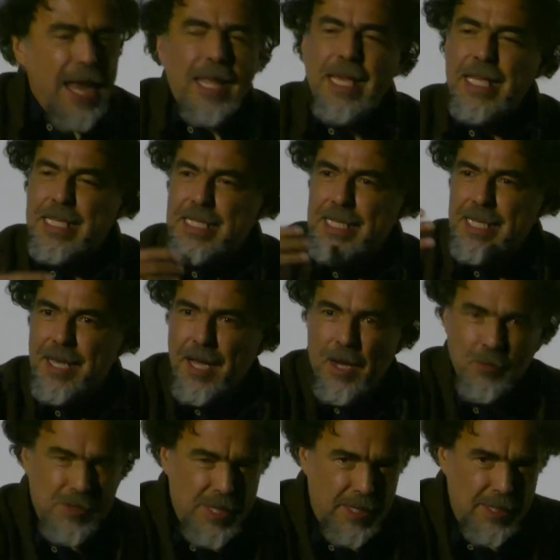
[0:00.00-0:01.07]
and he see
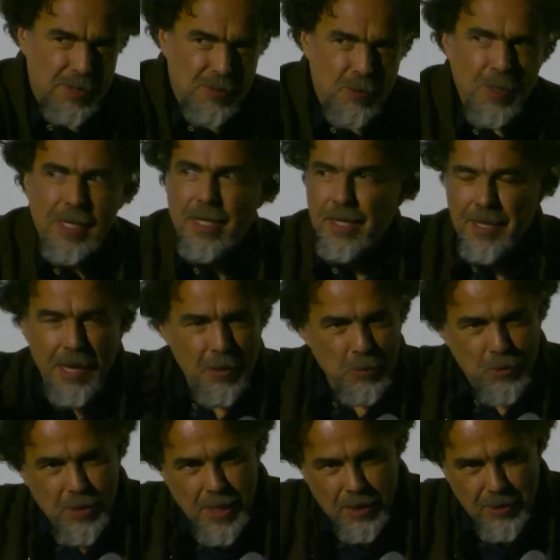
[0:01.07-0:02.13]
outside the street and
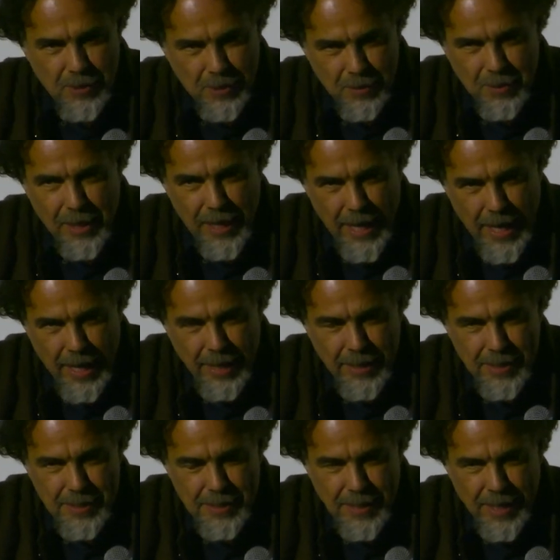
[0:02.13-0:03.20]
then Lucia turns the
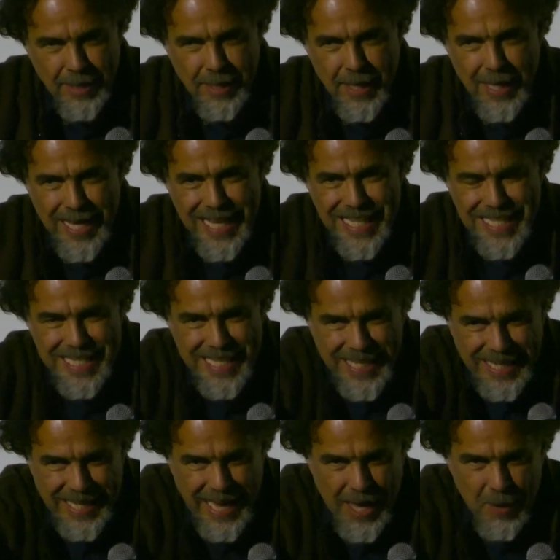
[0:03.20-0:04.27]
lights and then he
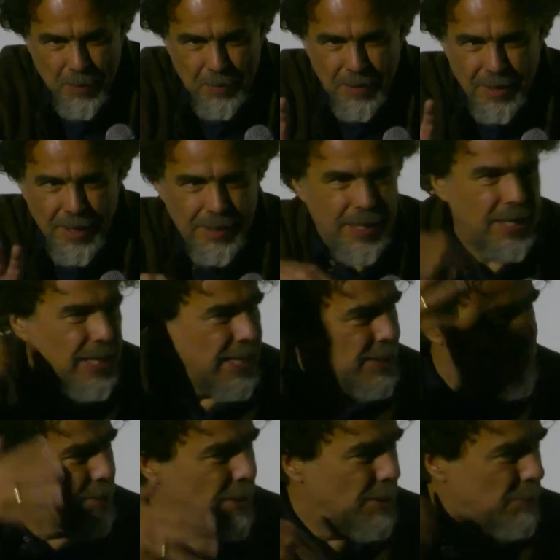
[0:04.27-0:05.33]
sit down and then
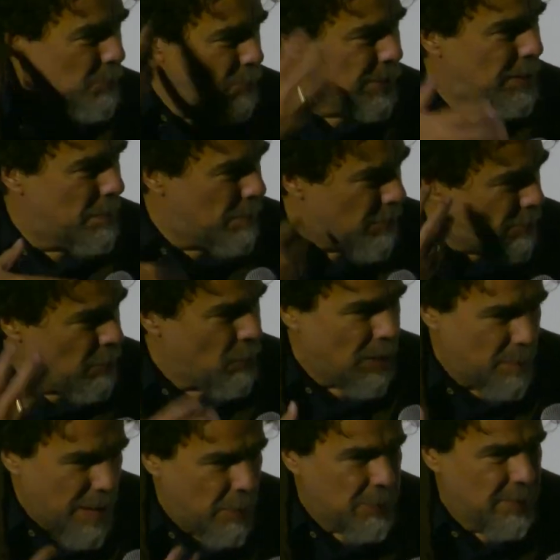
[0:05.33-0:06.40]
he start doing the
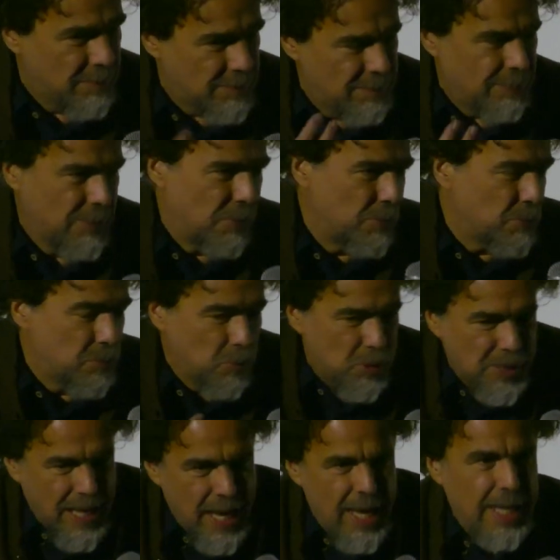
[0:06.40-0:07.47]
monologue about, you know,
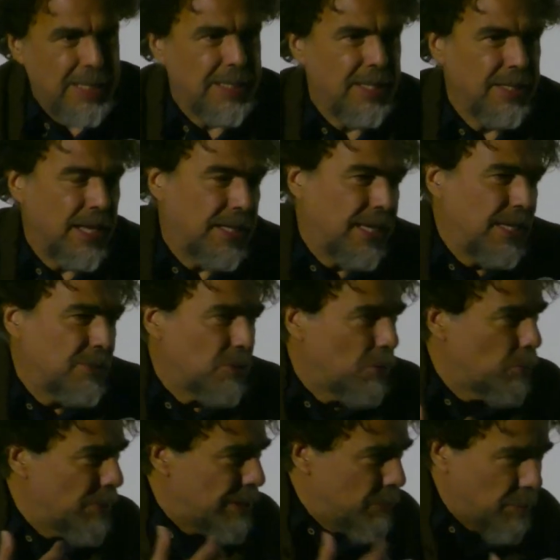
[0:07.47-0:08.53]
success and that
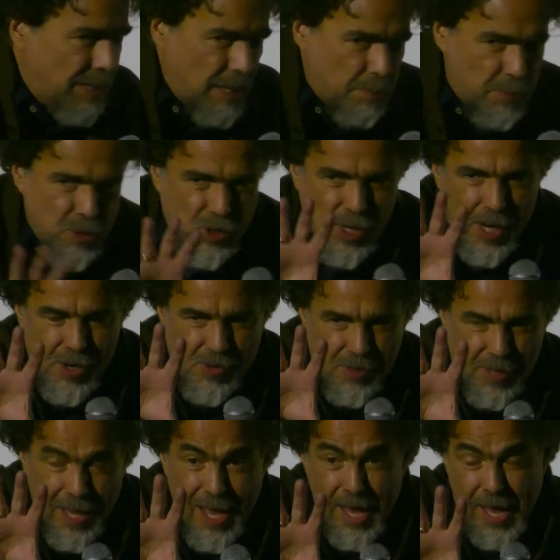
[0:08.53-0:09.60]
he's always looking
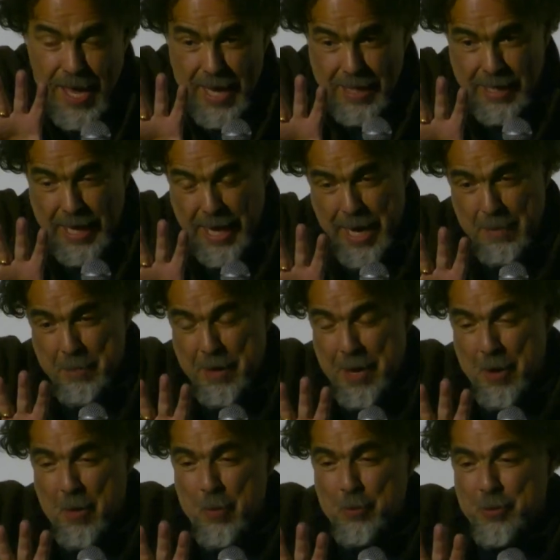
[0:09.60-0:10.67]
appreciation. The
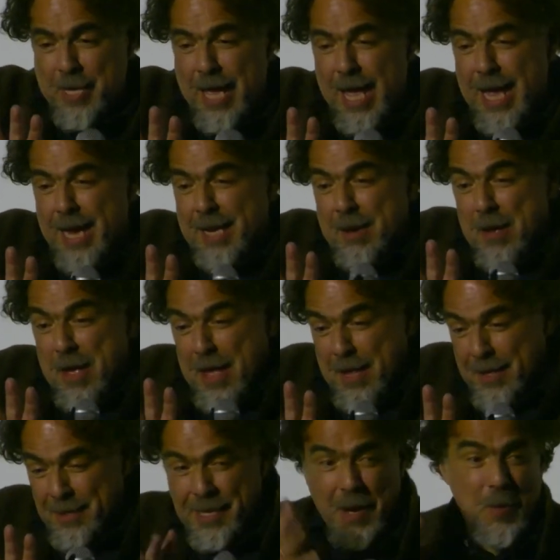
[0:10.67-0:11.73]
camera goes down,
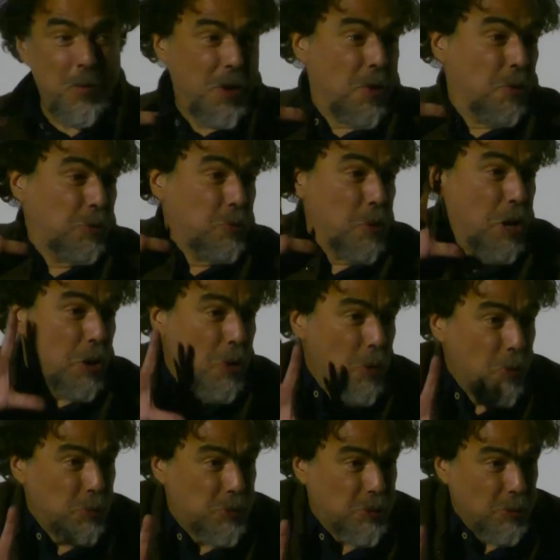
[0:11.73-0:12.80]
then we go to a
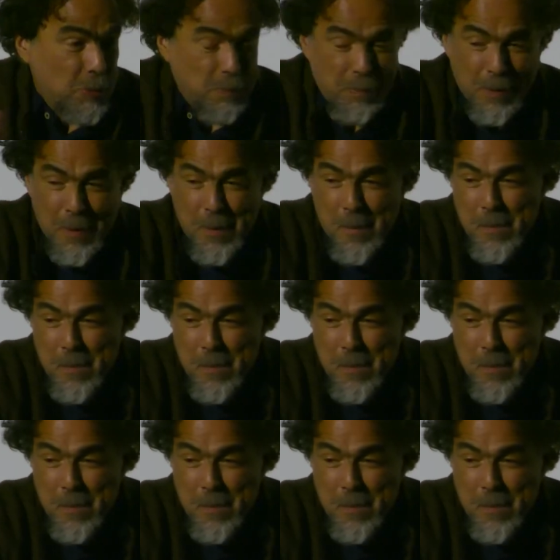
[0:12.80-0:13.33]
close-up